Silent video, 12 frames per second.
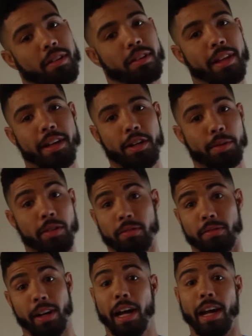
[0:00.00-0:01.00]
let him
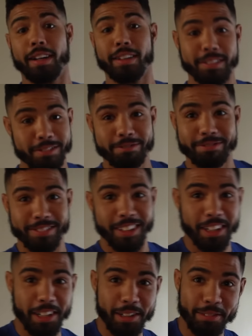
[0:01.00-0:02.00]
even fight,
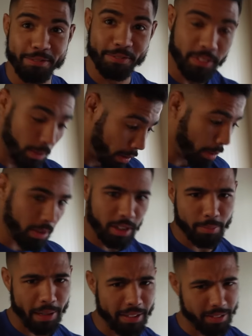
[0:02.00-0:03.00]
you know? He probably
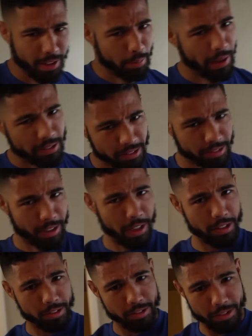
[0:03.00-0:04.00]
didn't pass. Did he pass his
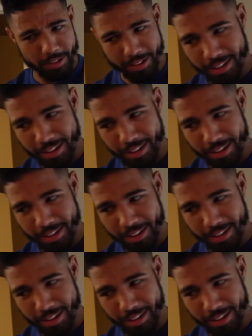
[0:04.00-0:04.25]
test?